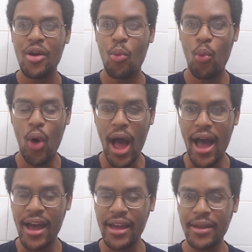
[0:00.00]

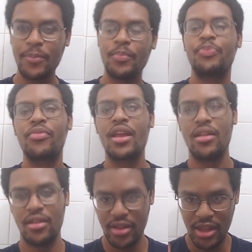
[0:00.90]
Why?
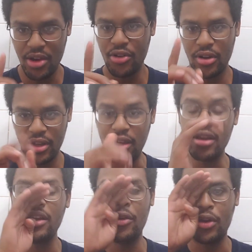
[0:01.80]
Here
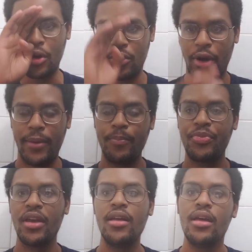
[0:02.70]
you go, right?
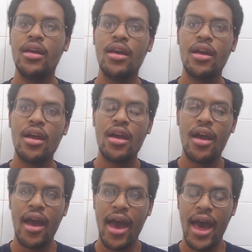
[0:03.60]

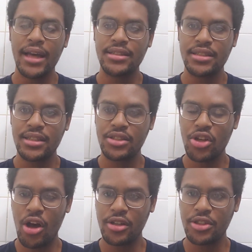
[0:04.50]
Asta
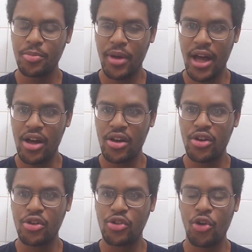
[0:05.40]
talks
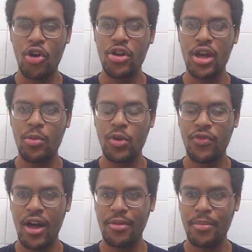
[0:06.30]
about growing up
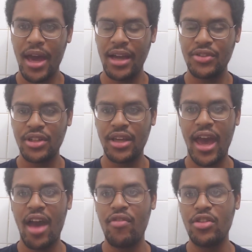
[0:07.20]
without magic,
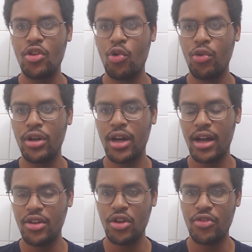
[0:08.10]
having no,
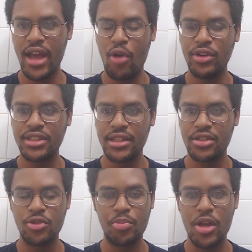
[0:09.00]
not
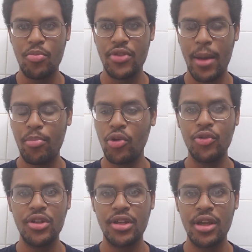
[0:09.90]
resenting the people that
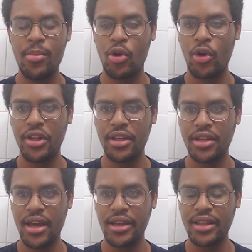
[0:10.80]
bullied him or anything
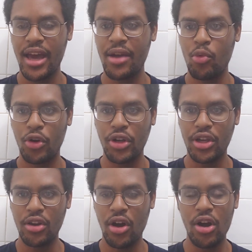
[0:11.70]
like that,
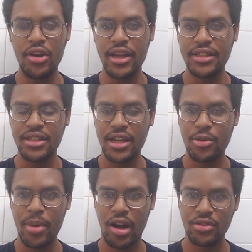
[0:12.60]
working hard. Yes, he got the
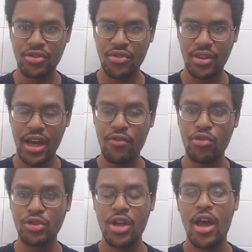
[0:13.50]
powers of the
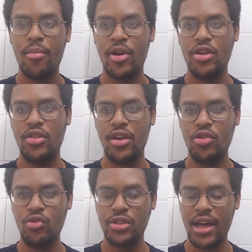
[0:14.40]
devils, but he didn't
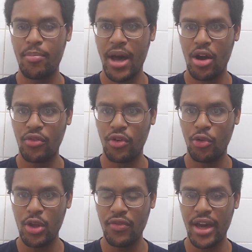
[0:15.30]
use that power for
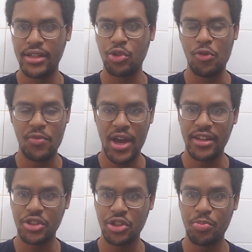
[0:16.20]
revenge.
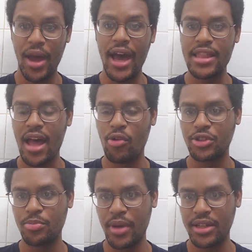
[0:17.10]
Revenge is bad. That
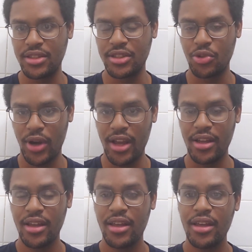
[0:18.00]
was the message, right?
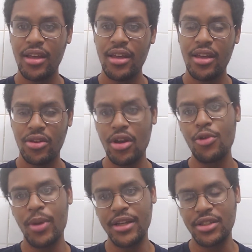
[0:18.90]

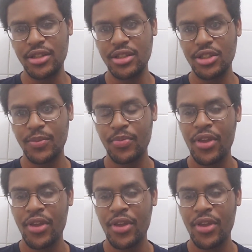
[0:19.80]
Good message.